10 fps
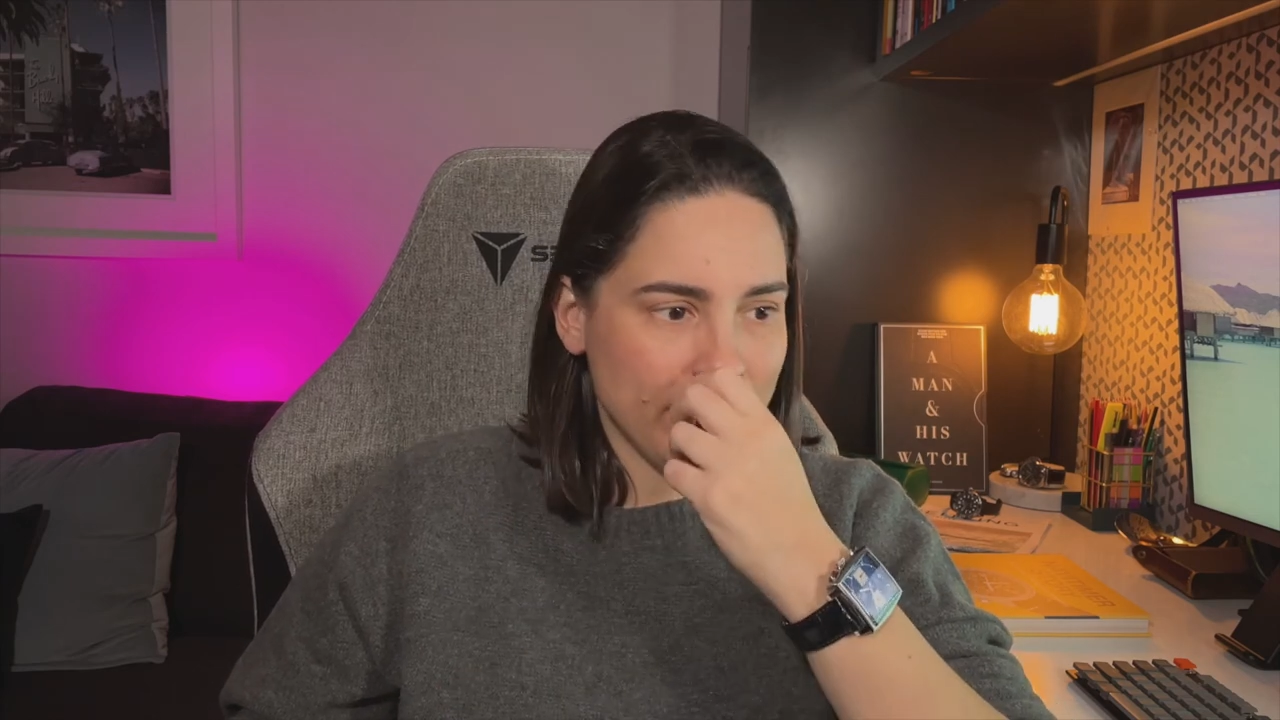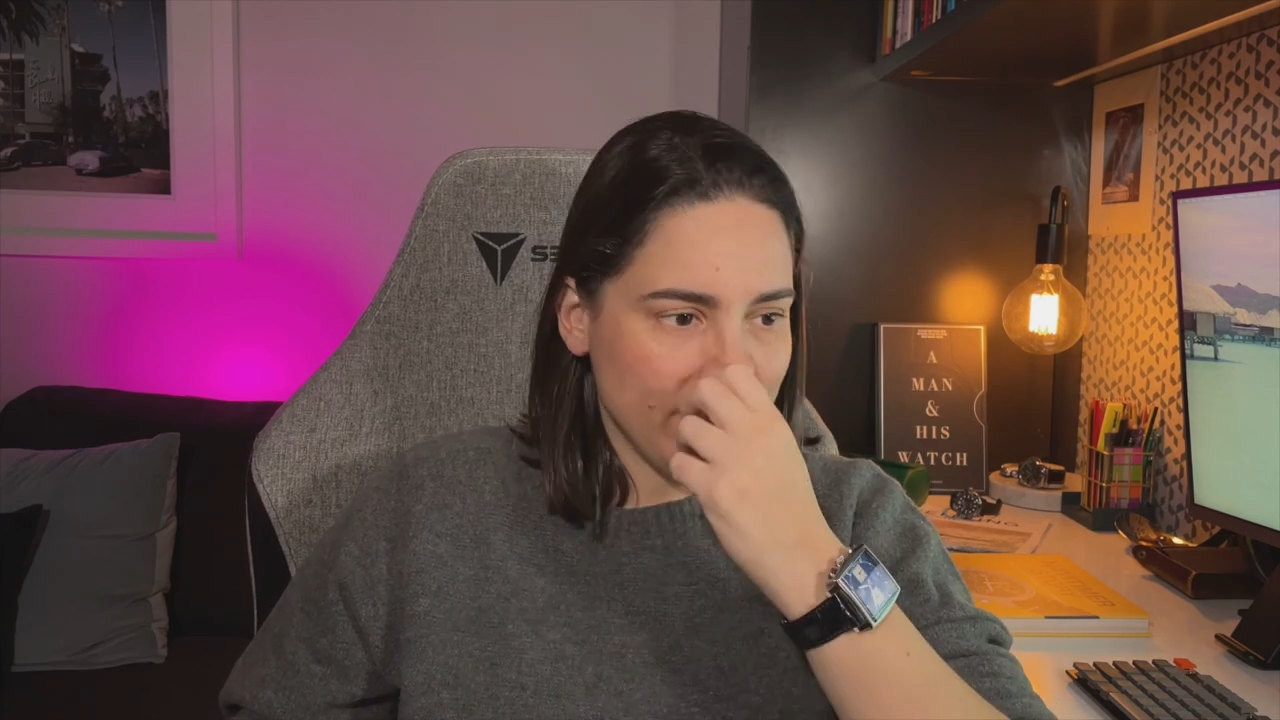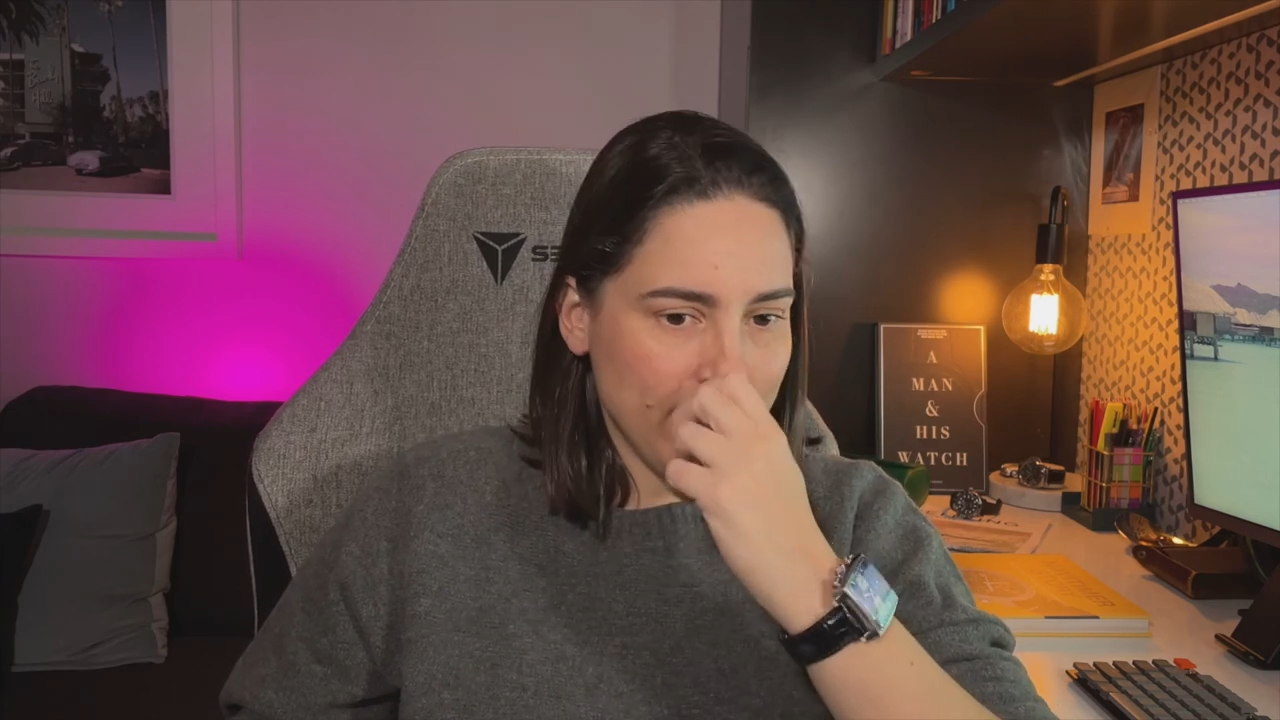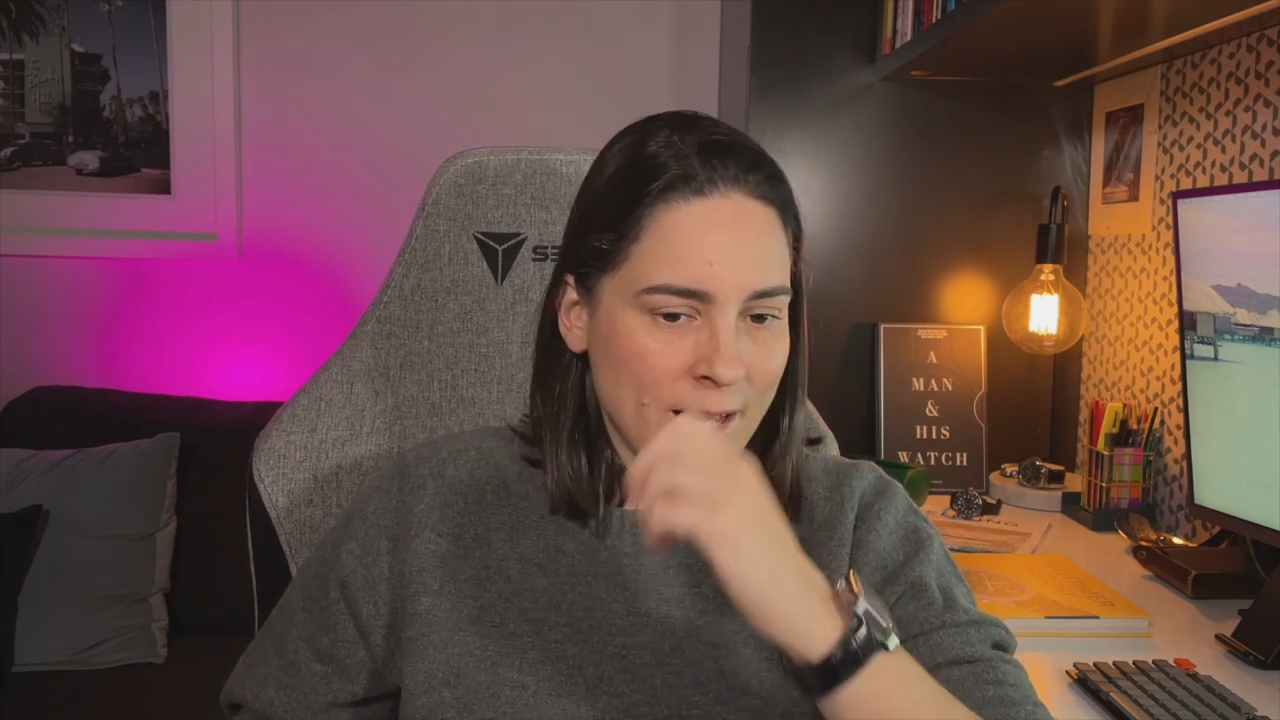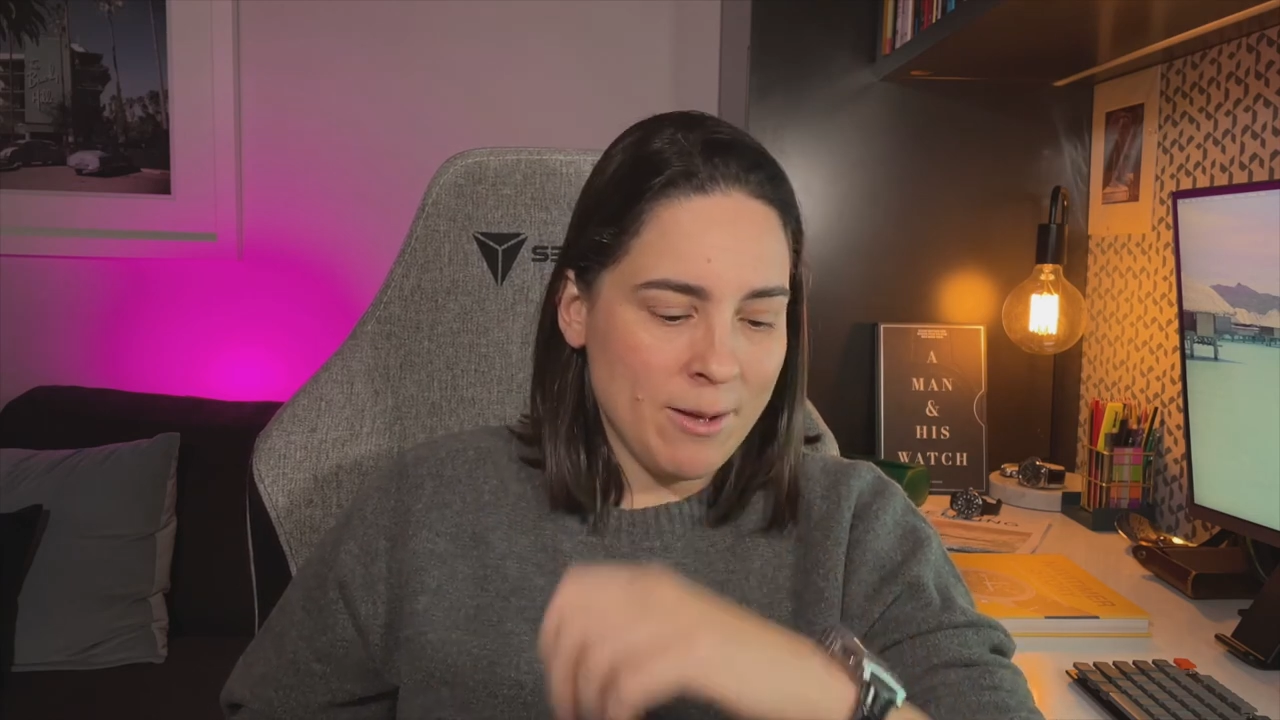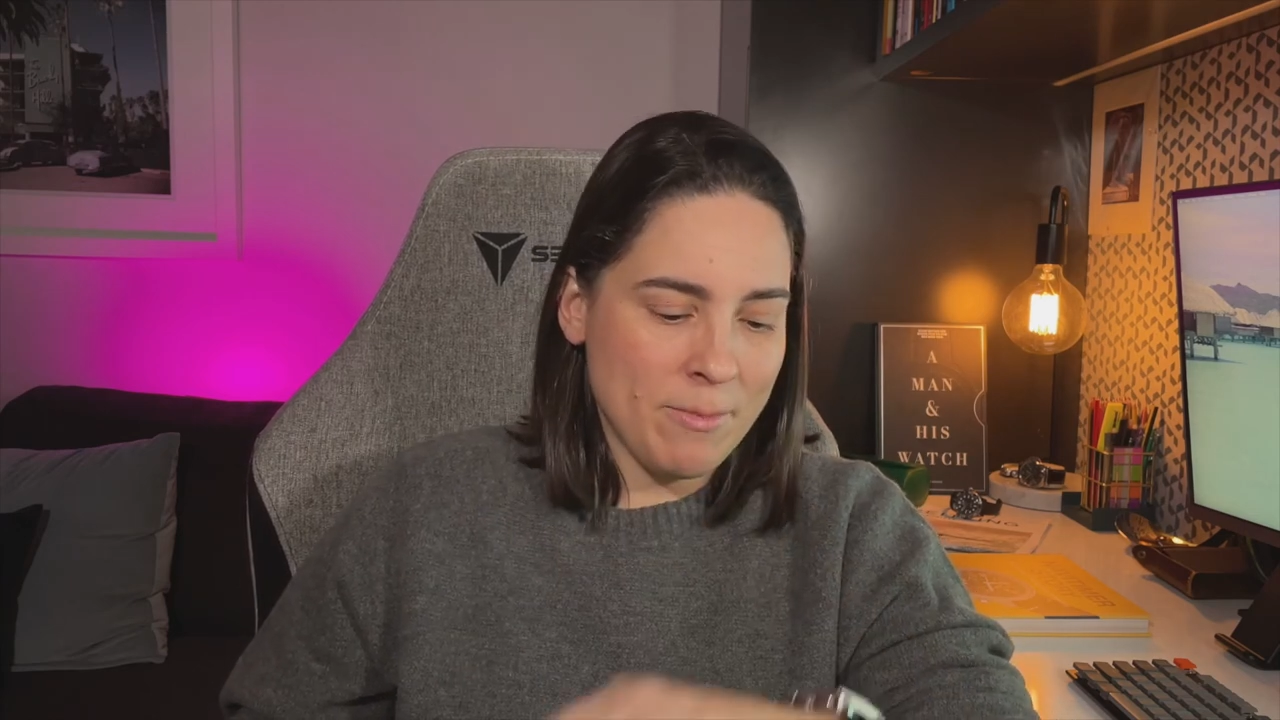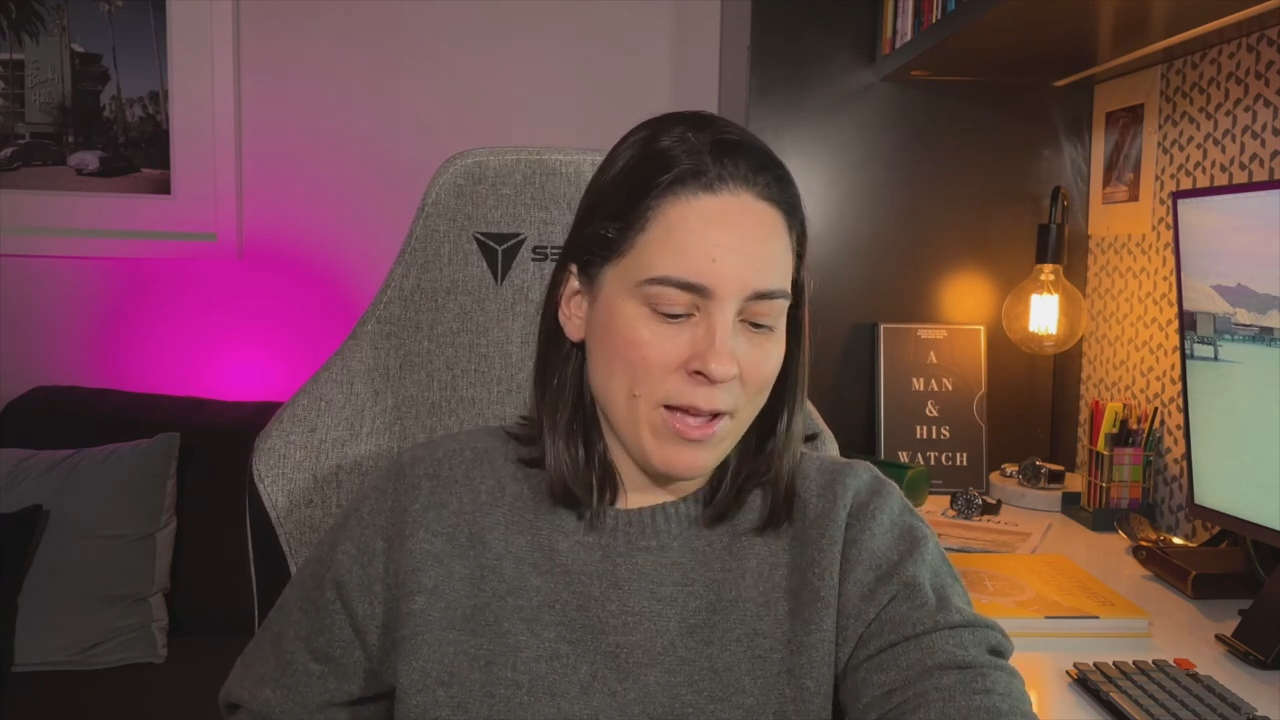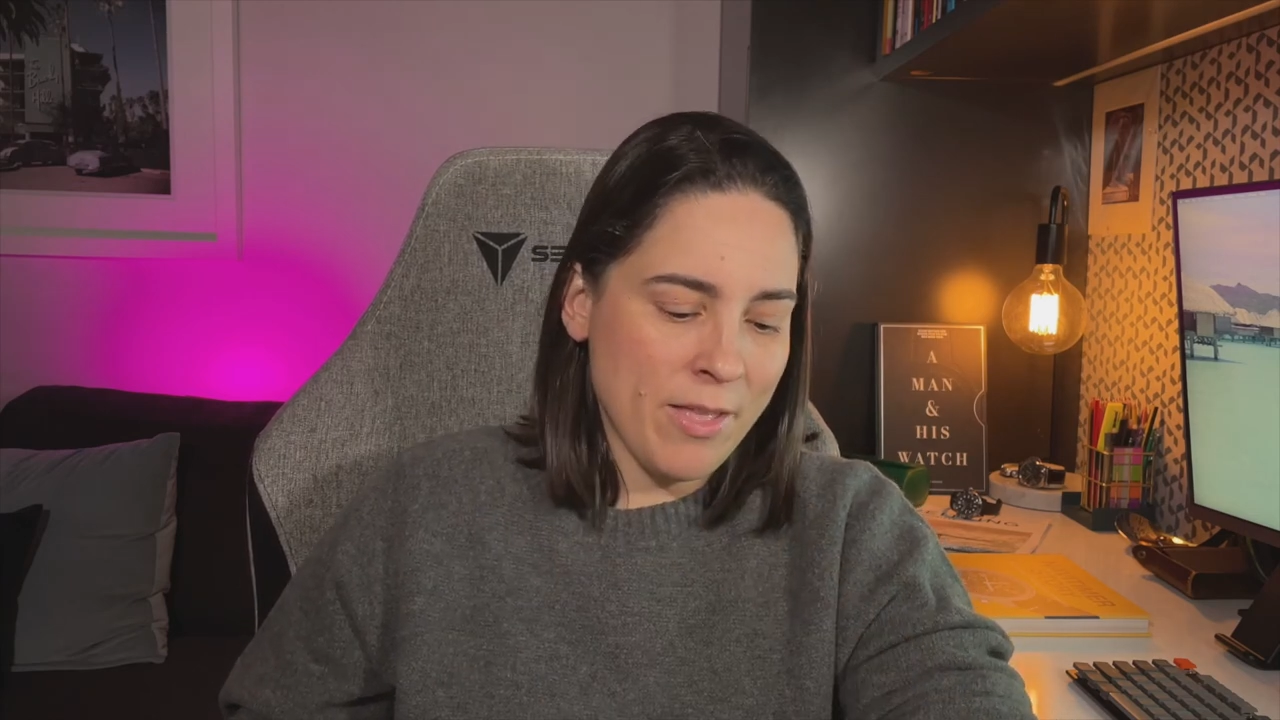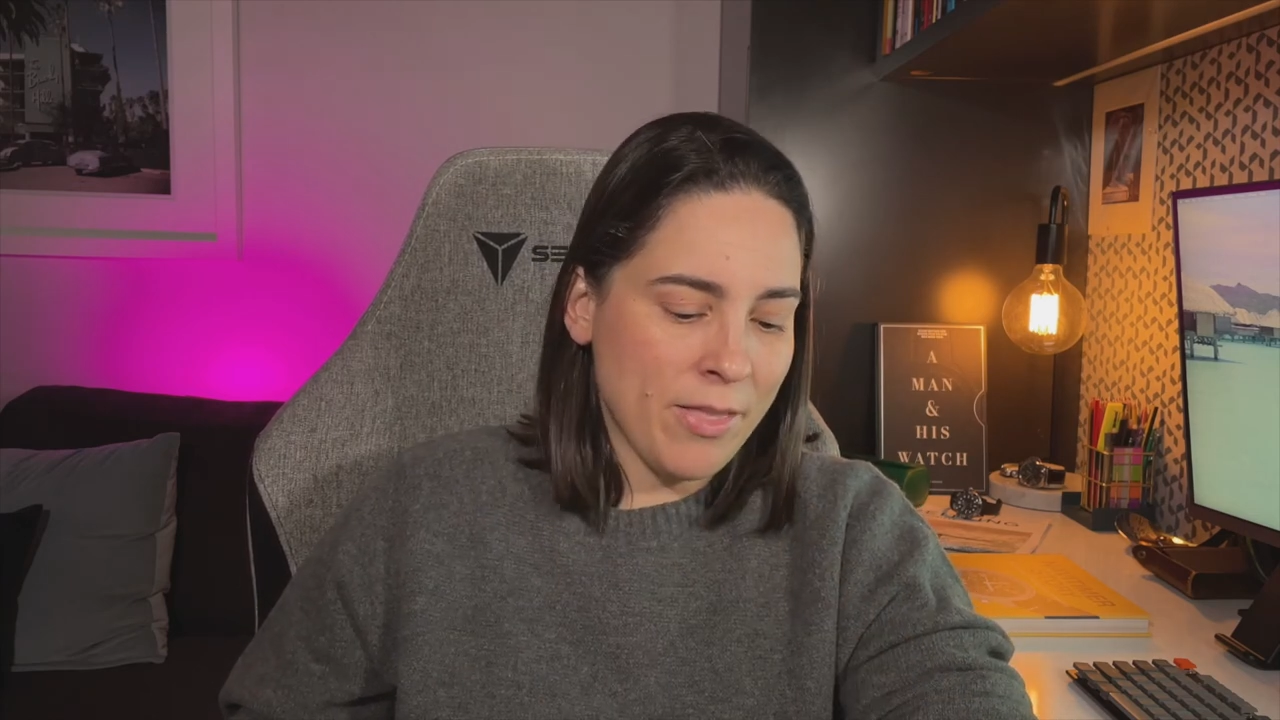um, and that